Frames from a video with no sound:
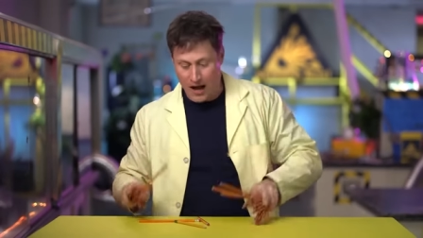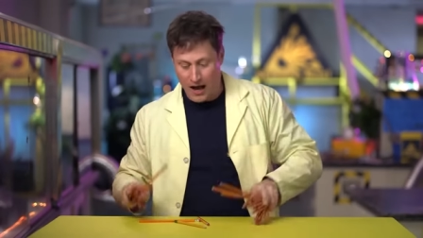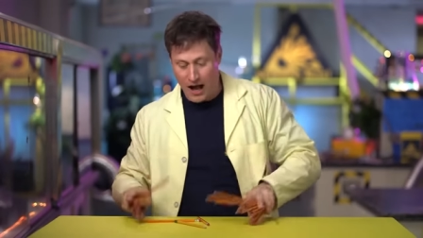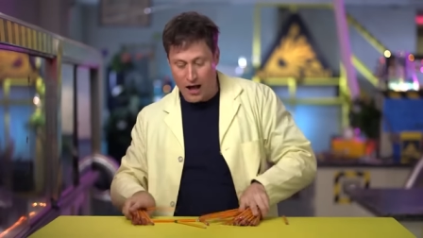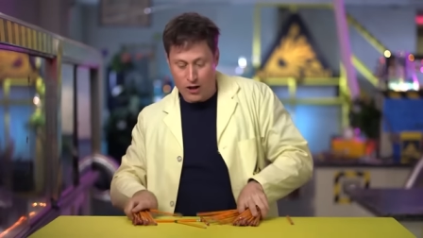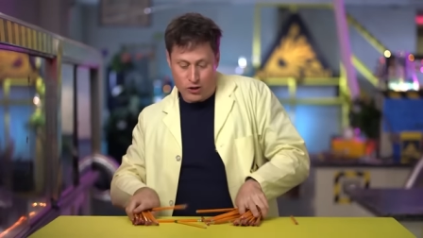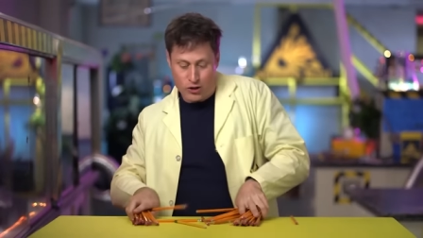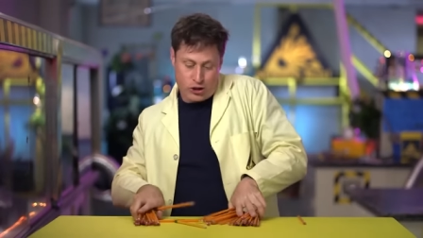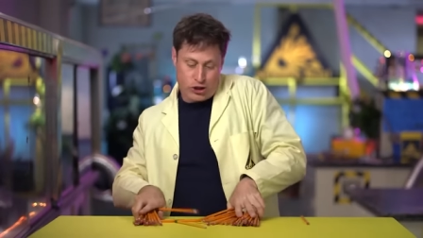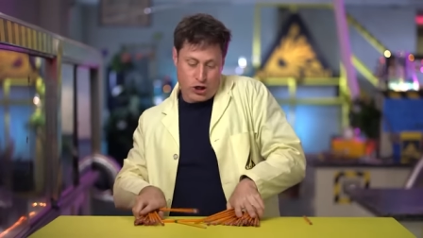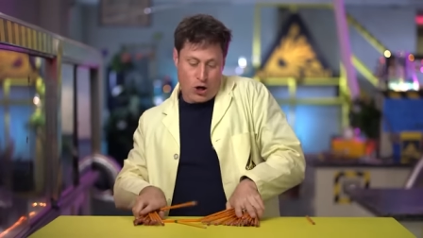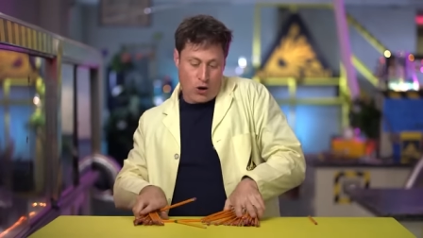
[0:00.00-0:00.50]

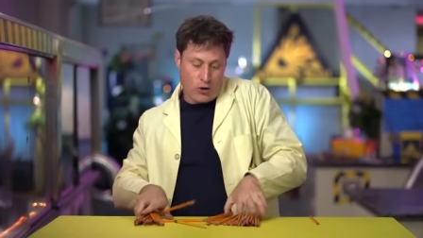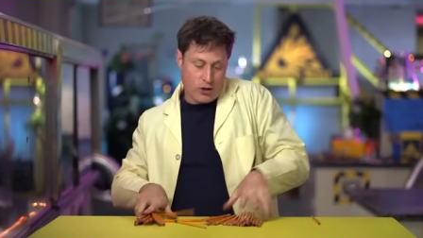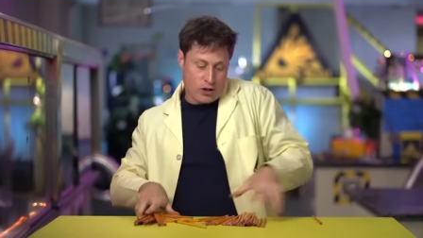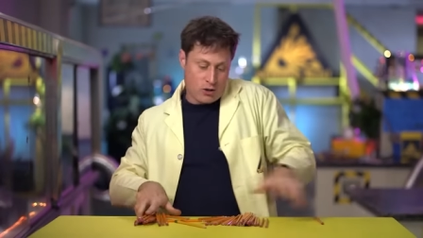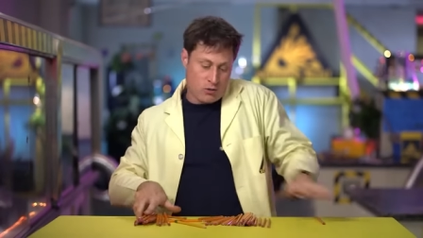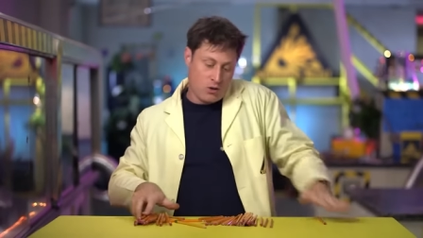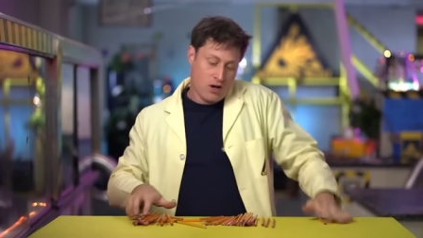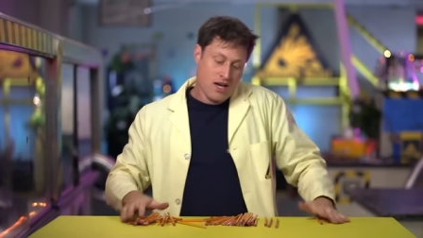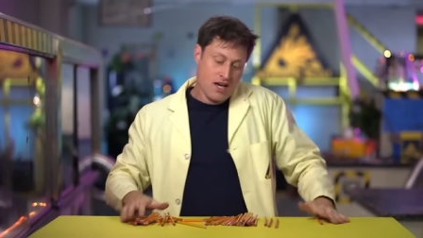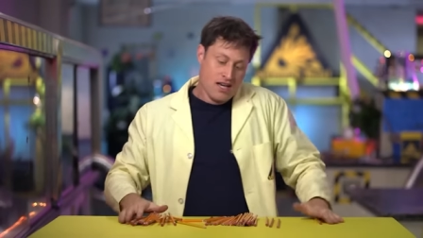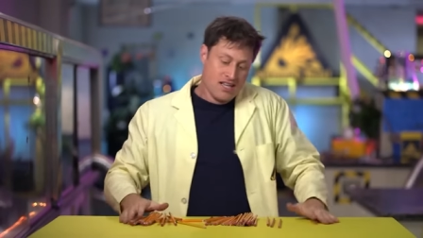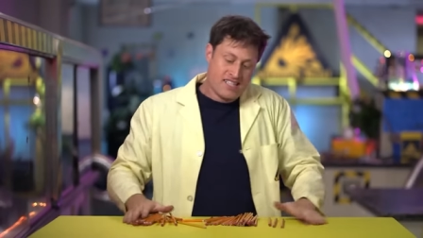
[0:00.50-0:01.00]
I'll show
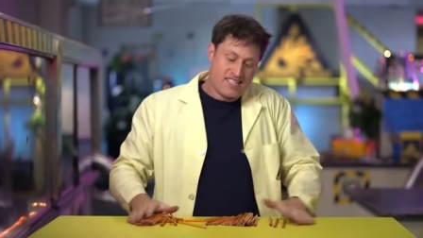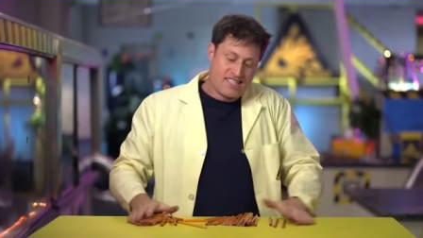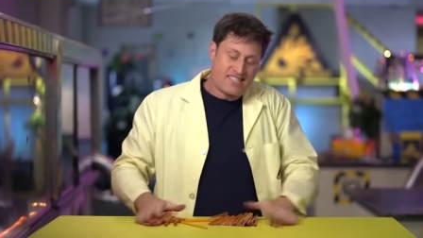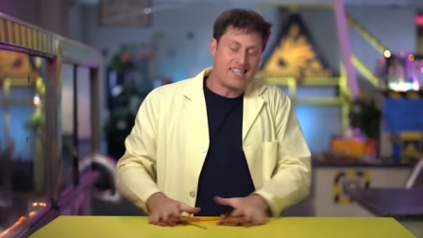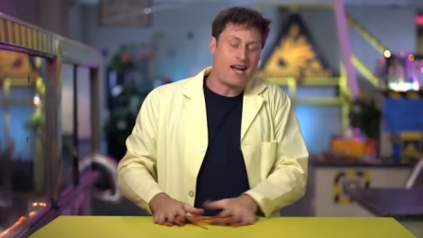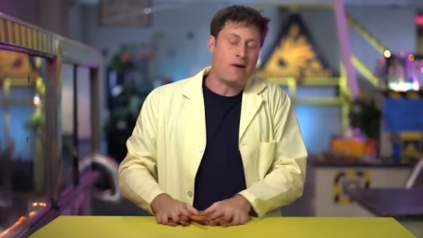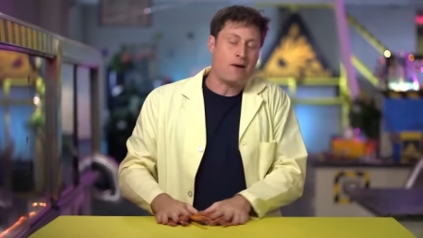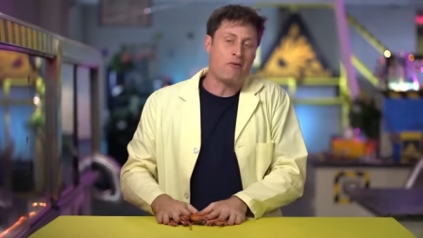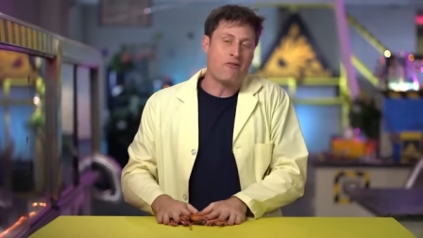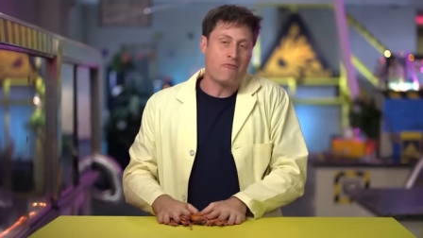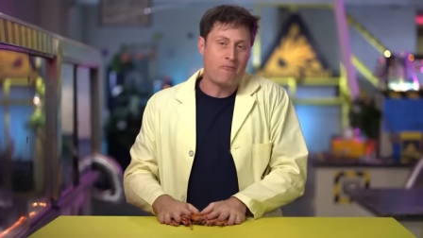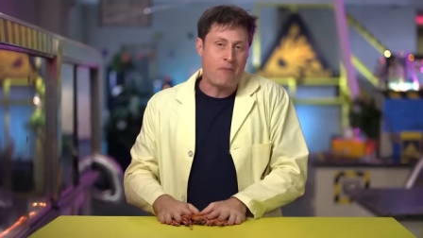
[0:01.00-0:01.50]
you
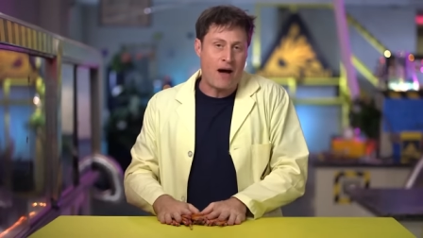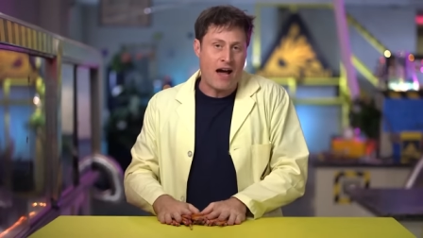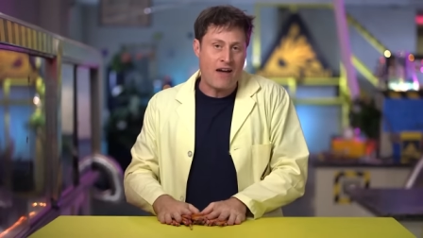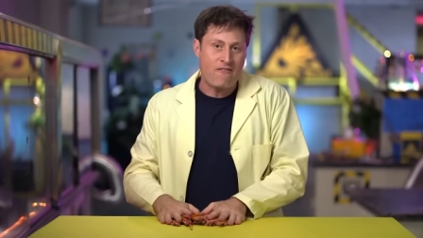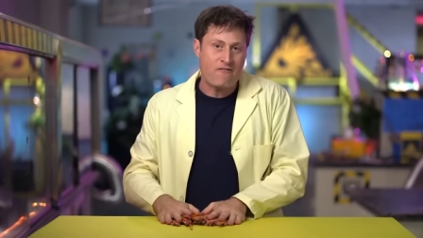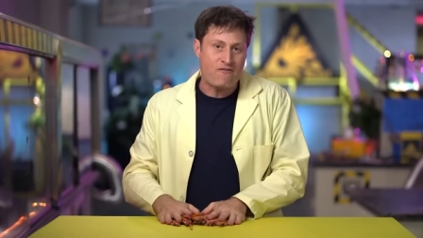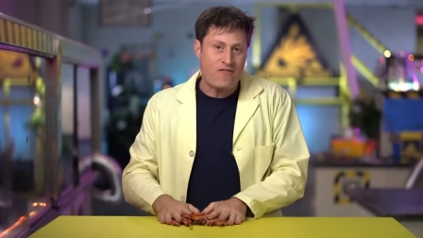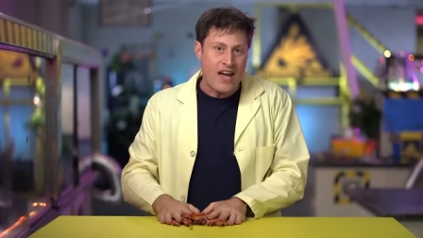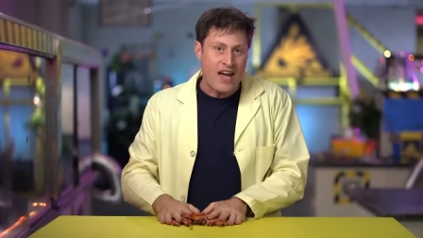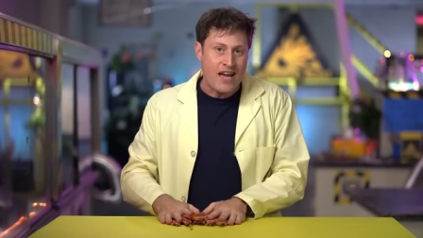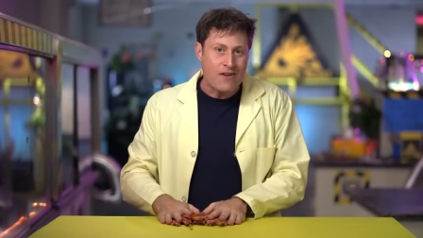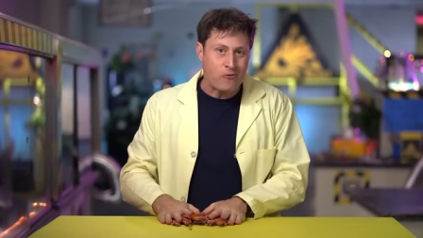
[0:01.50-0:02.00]
some of my
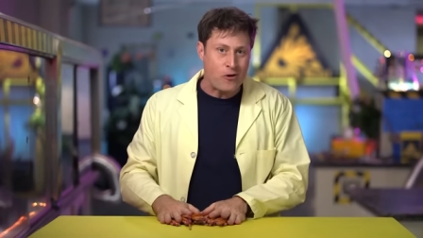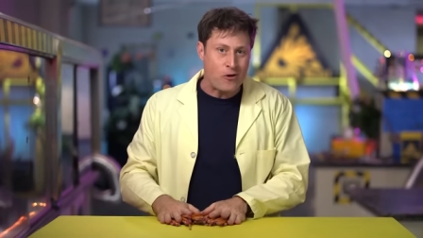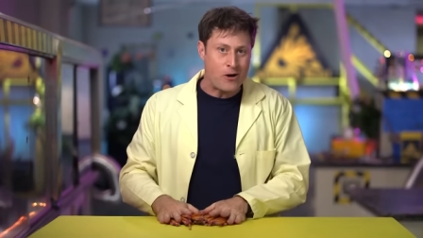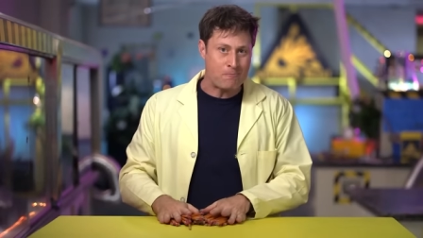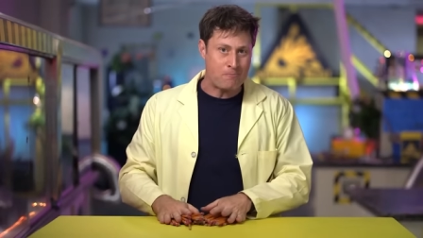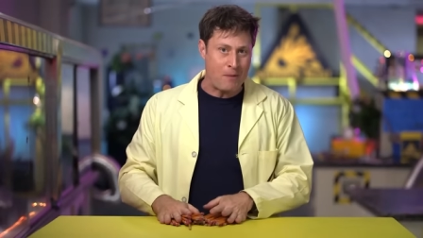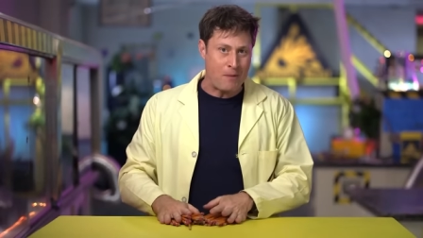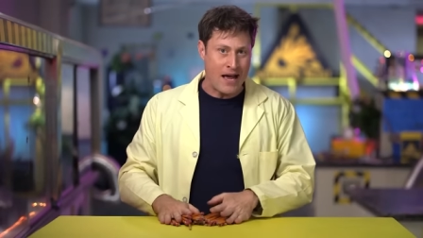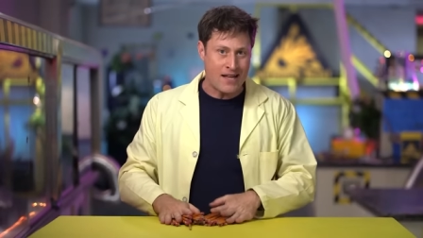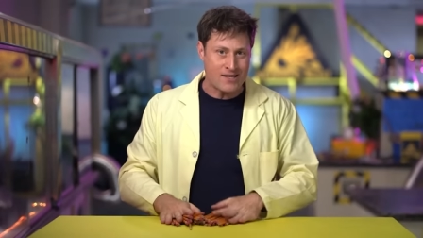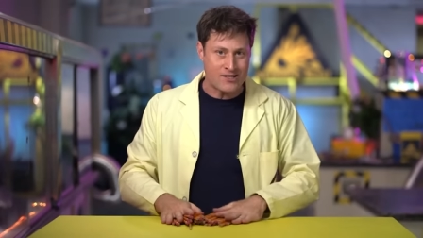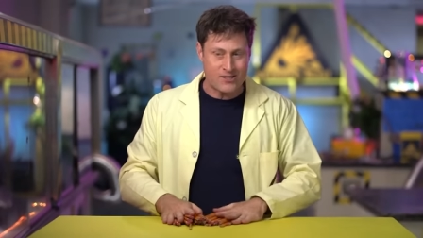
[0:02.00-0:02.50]
favorite
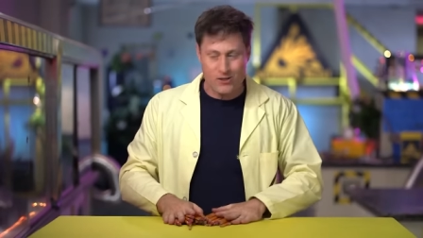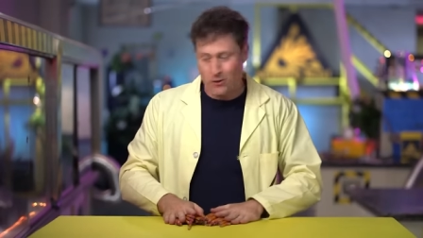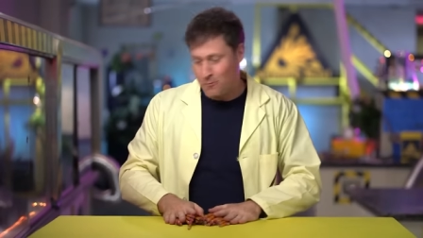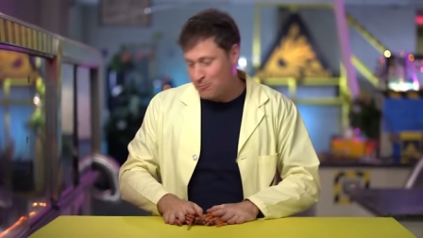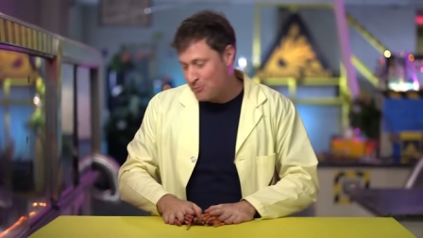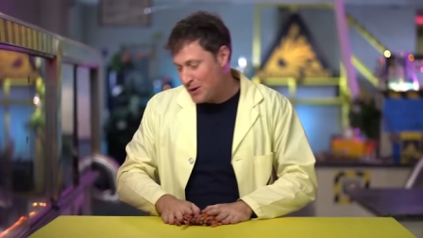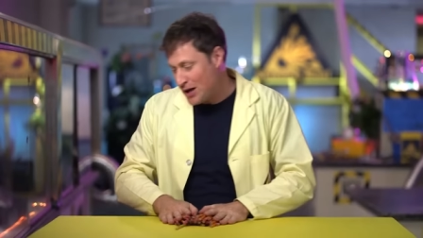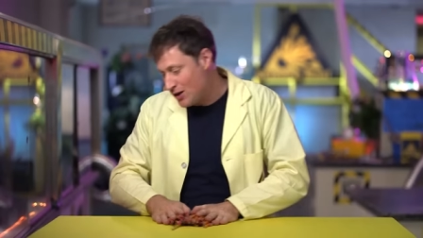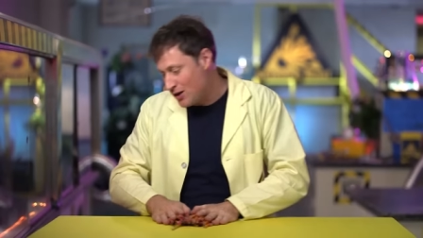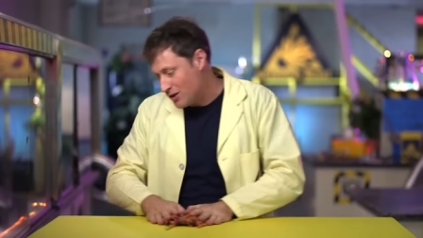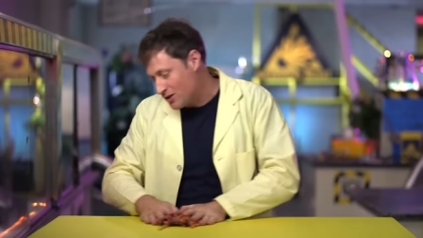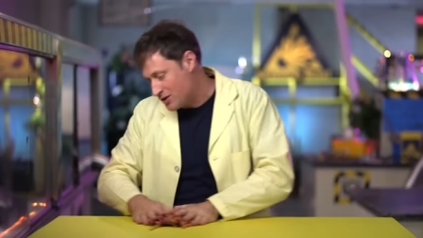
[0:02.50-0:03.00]
pencil
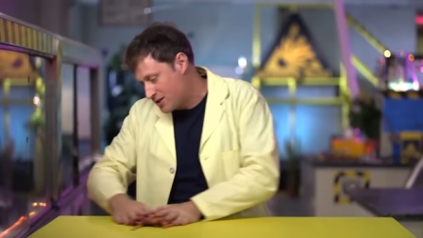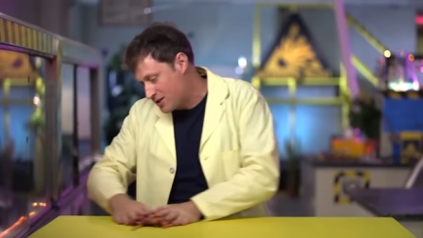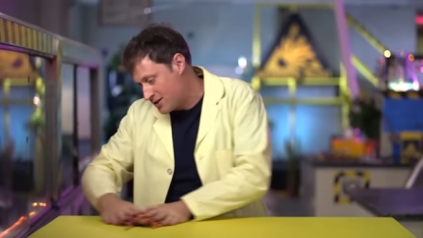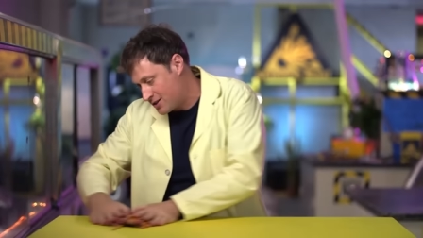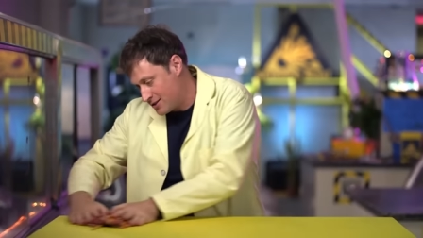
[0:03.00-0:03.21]
builds.